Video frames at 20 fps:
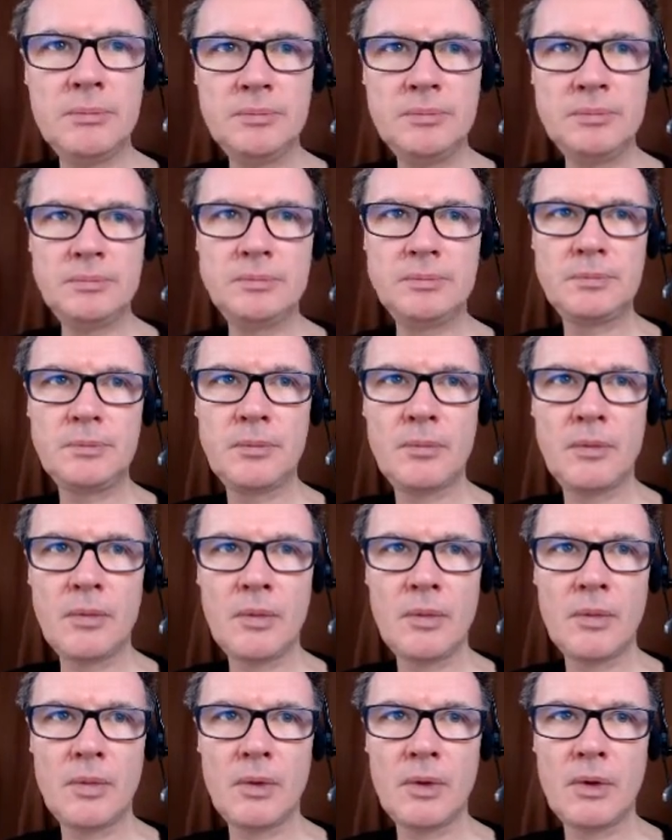
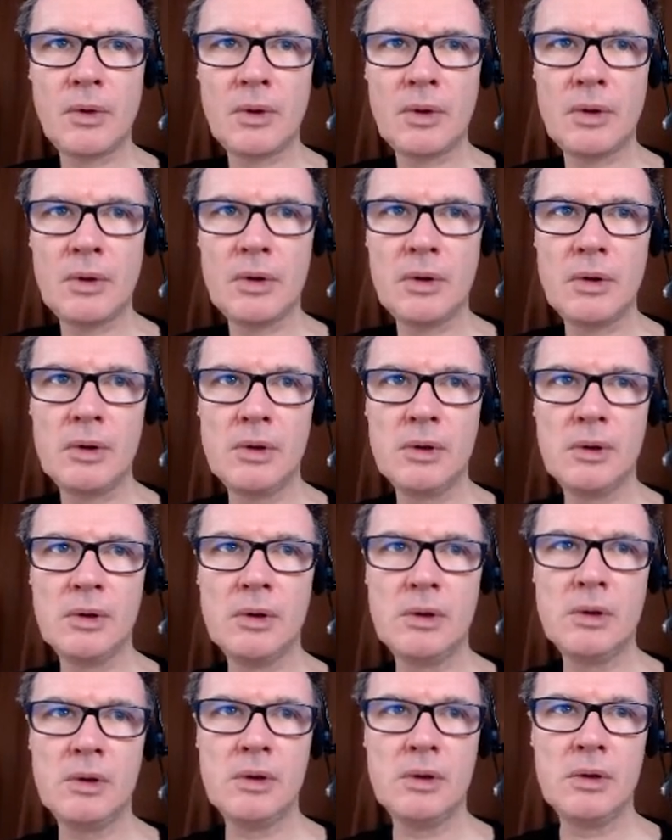
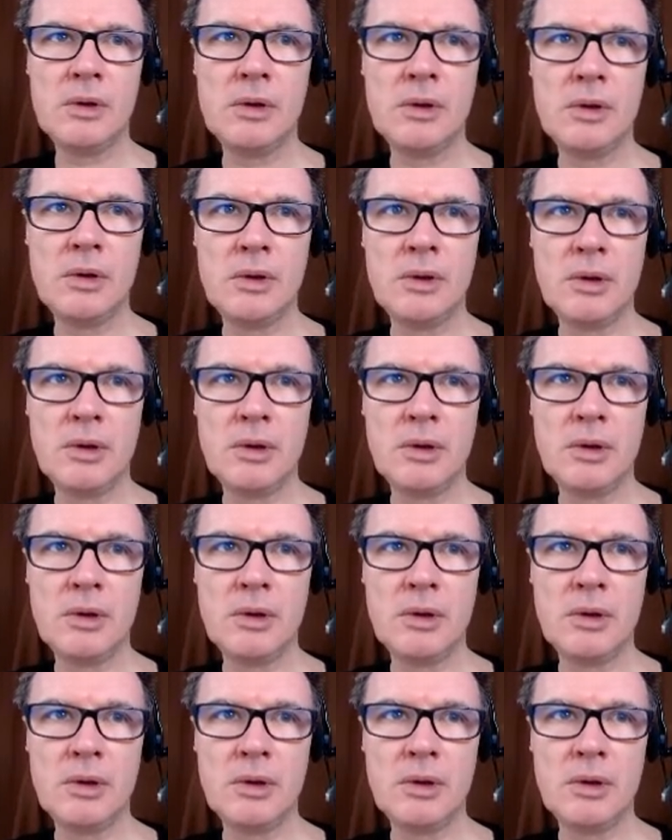Nothing is said.